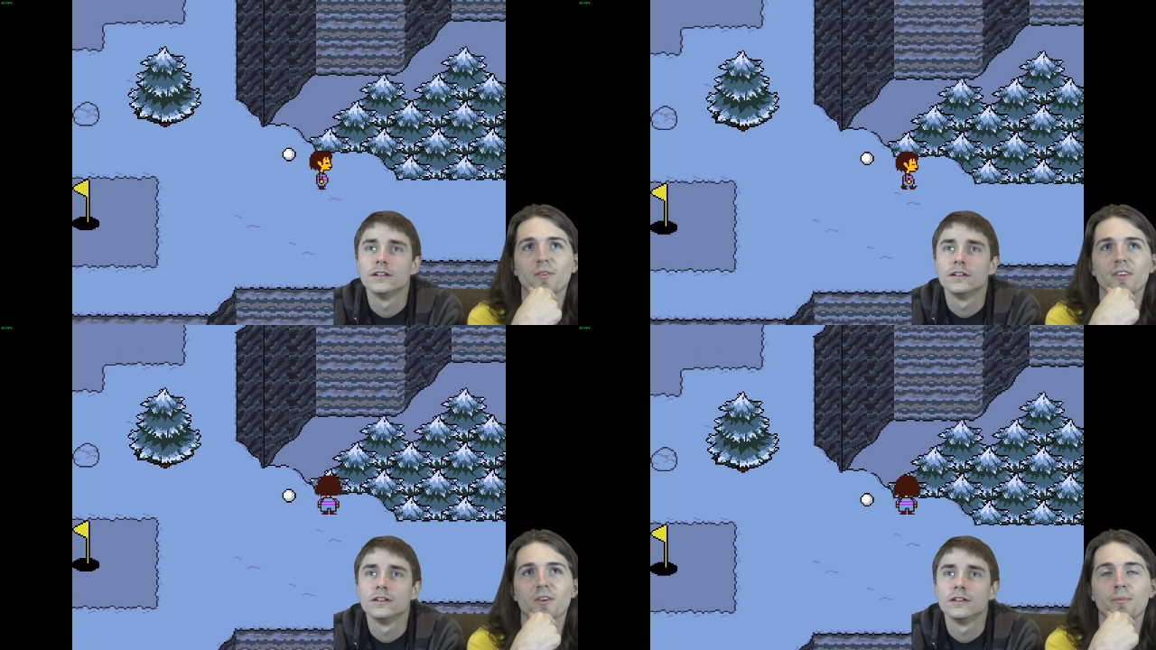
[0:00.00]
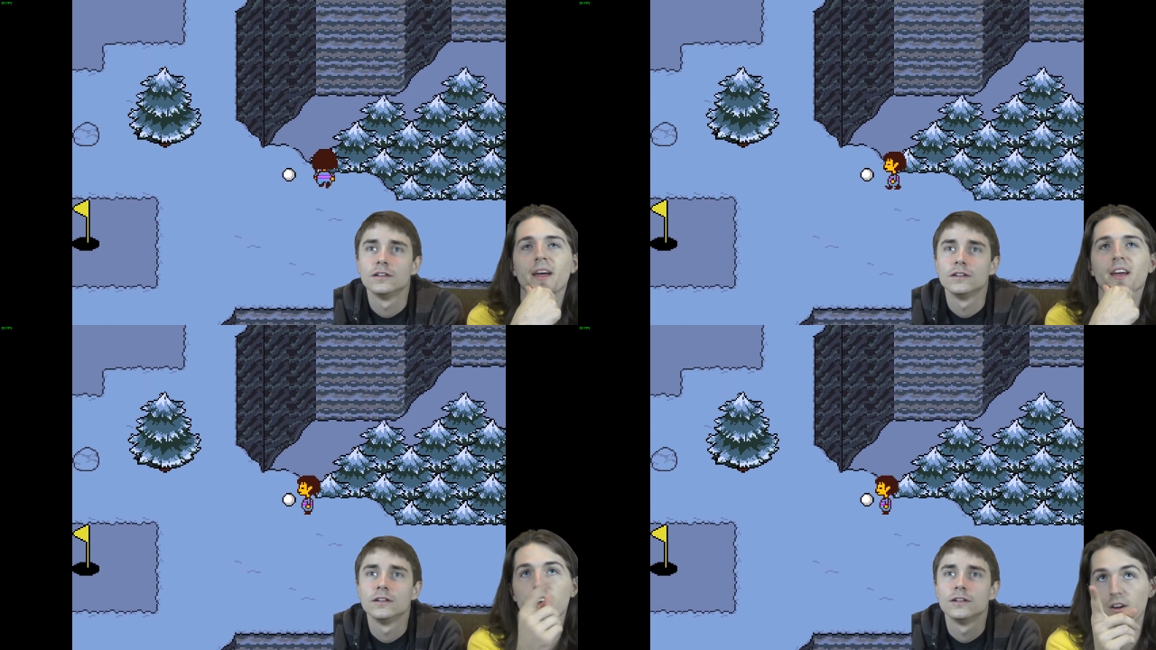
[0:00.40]
Speaker 1: you're
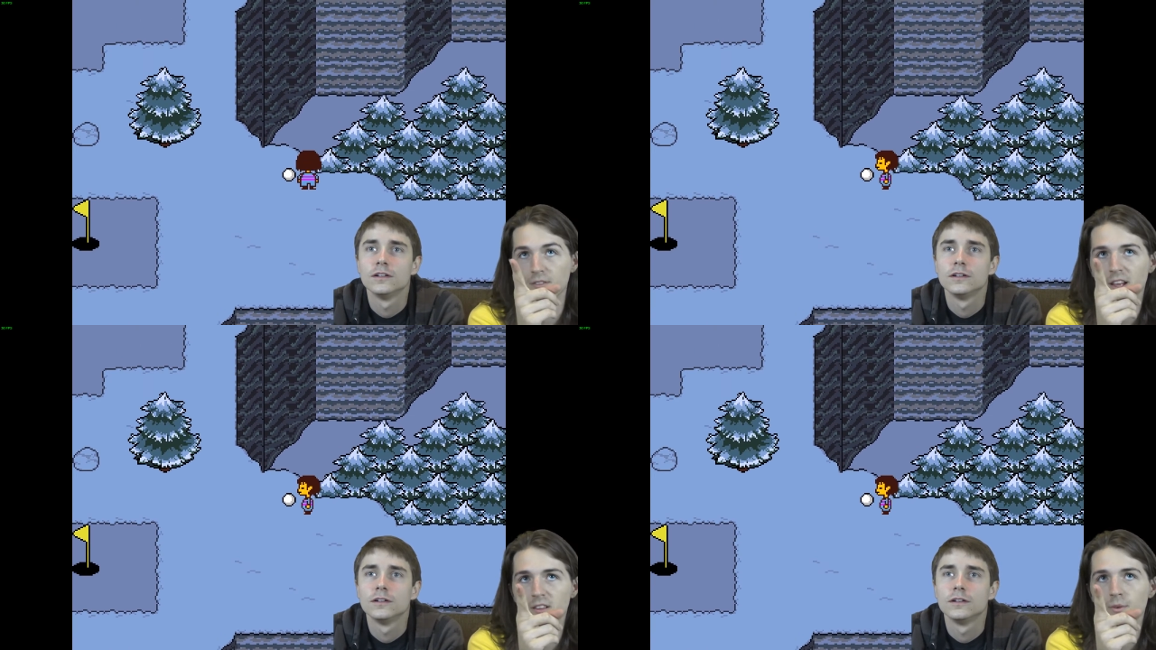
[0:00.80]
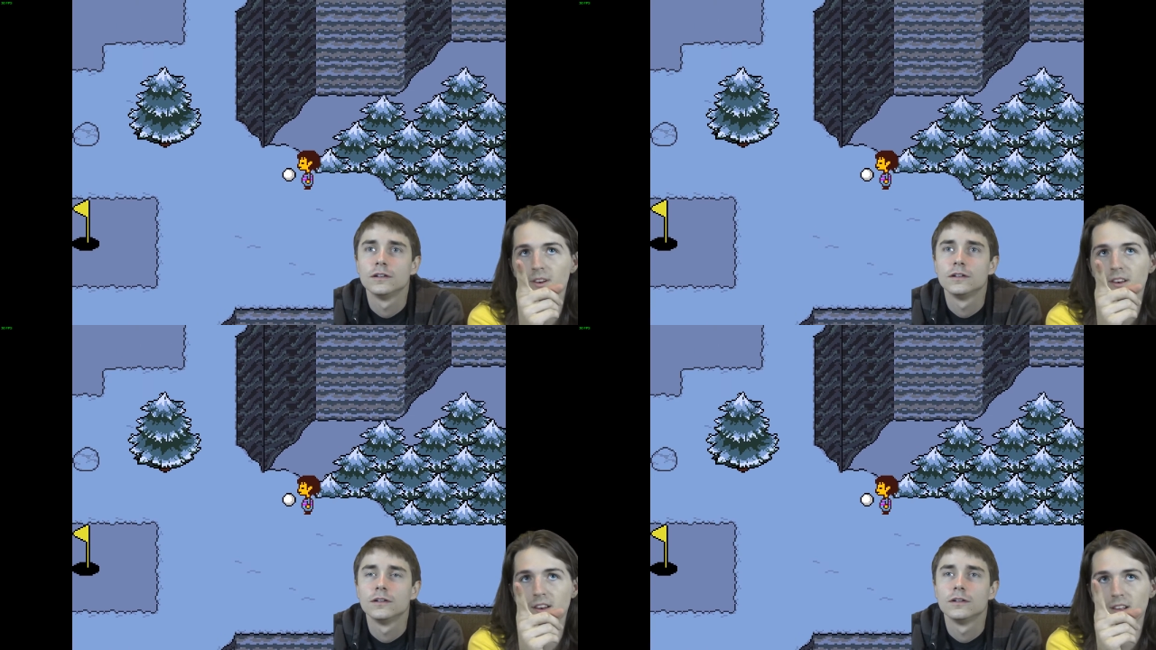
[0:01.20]
playing golf. Next one,
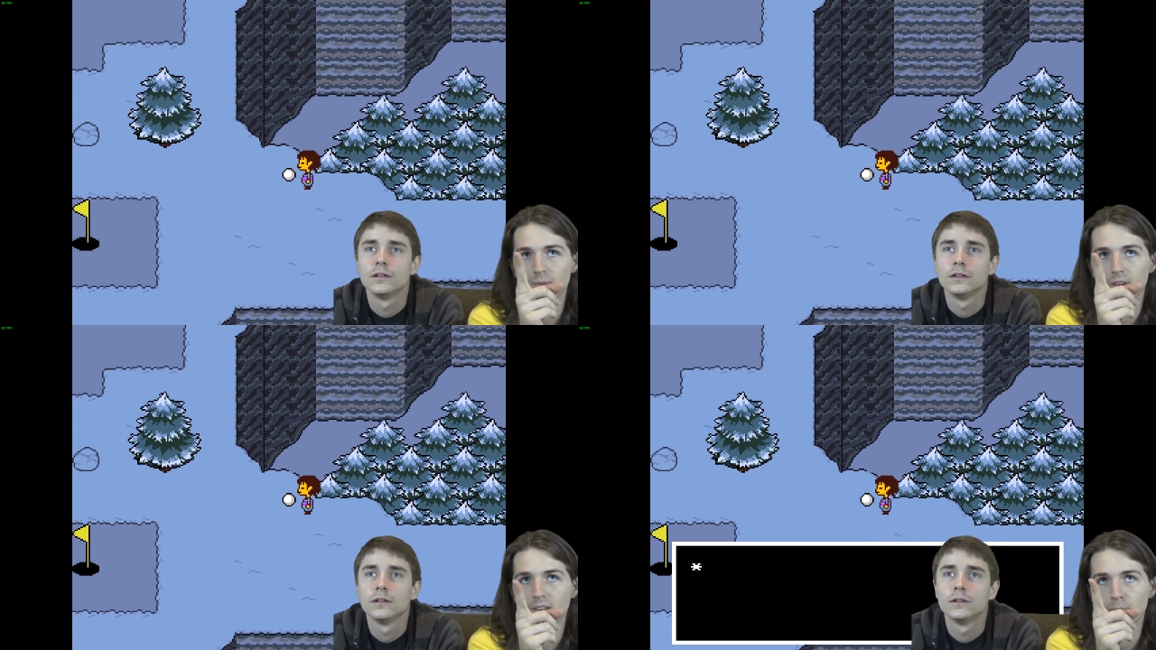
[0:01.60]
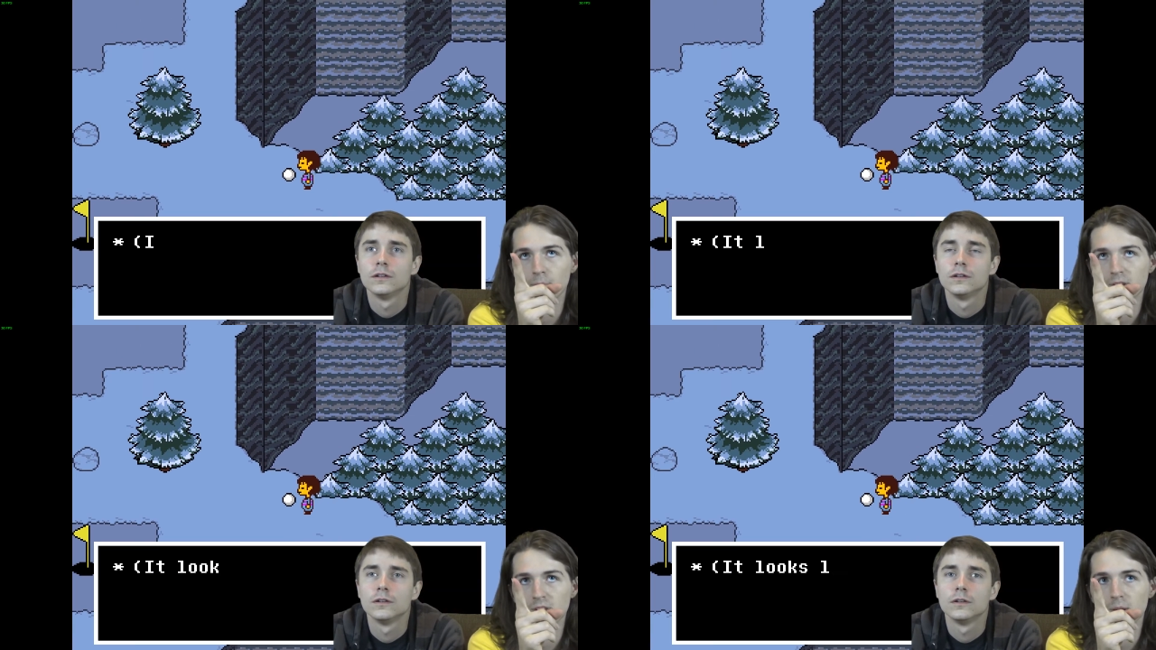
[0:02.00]
next one.
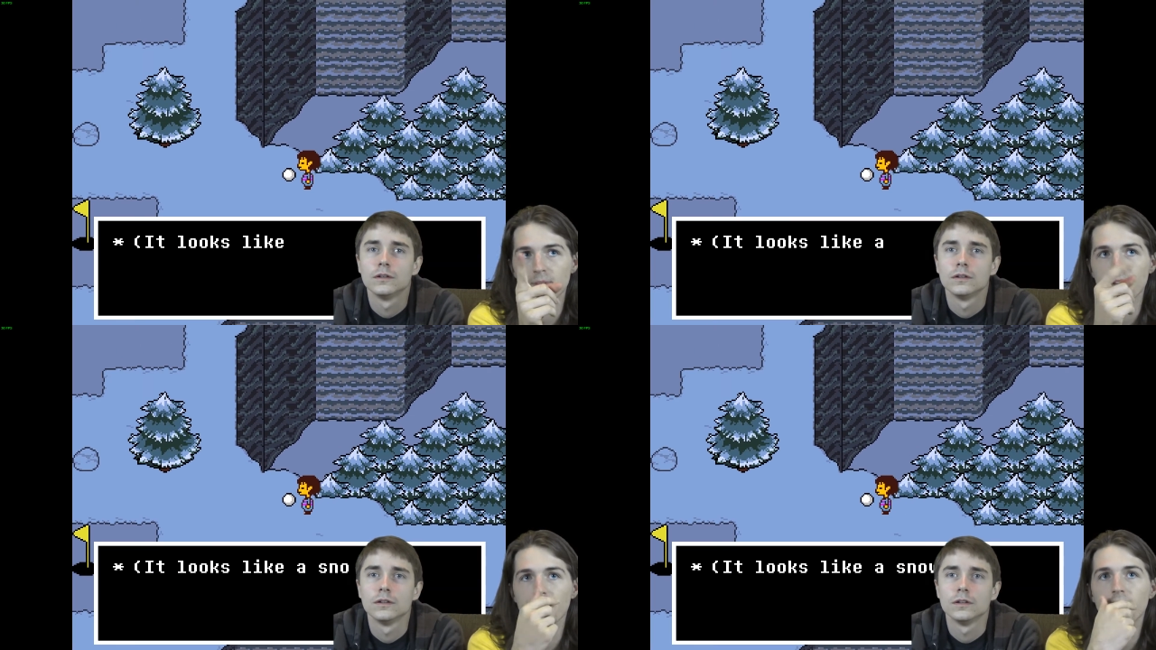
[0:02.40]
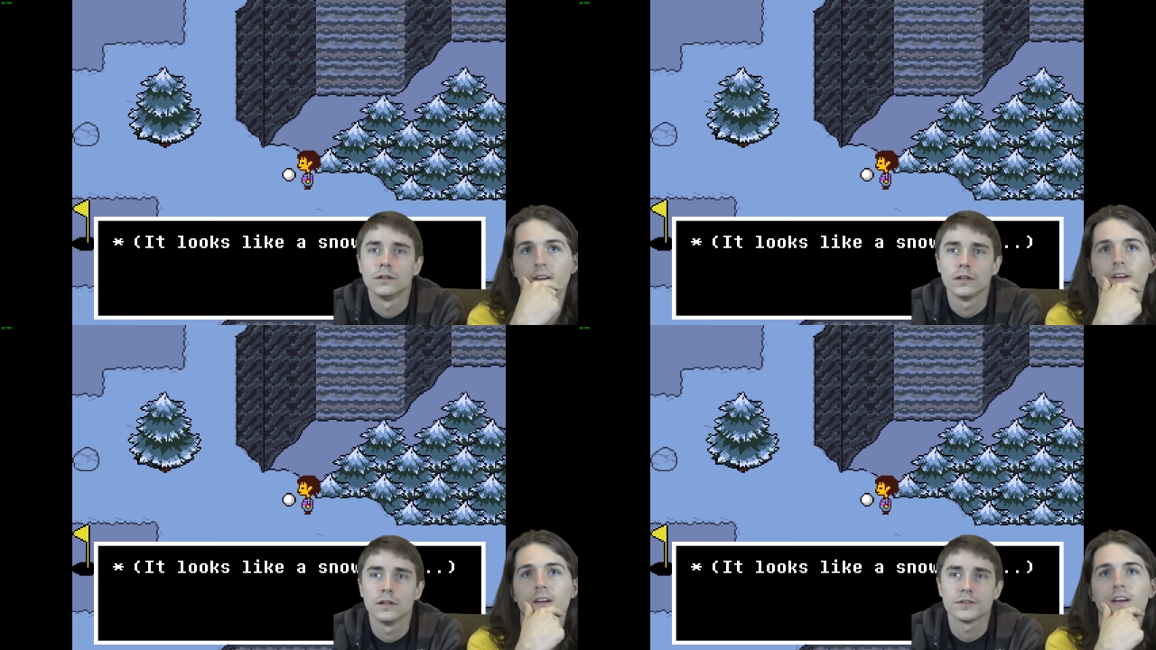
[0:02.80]
Push it up there.
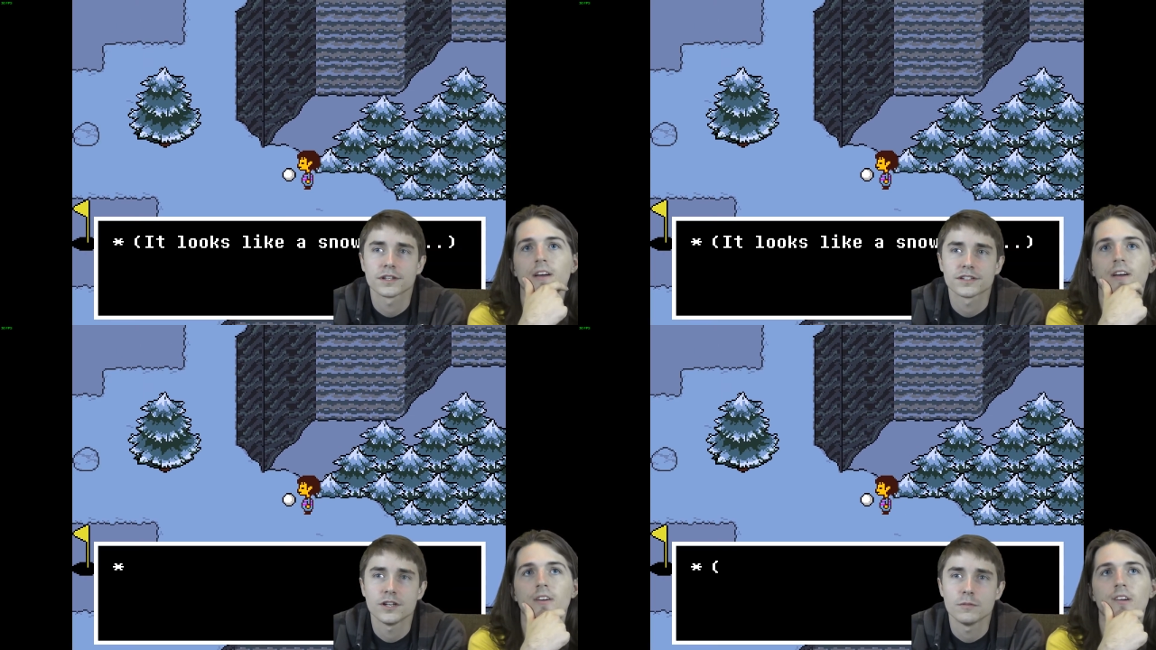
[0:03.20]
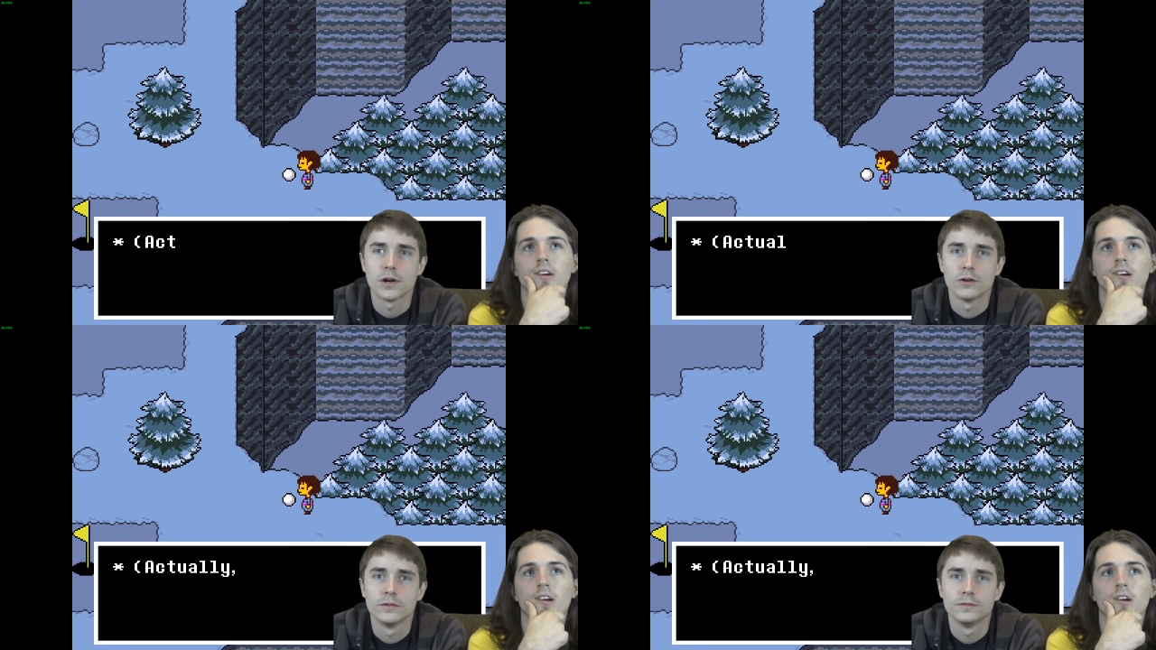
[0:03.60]
Looks like a snowball.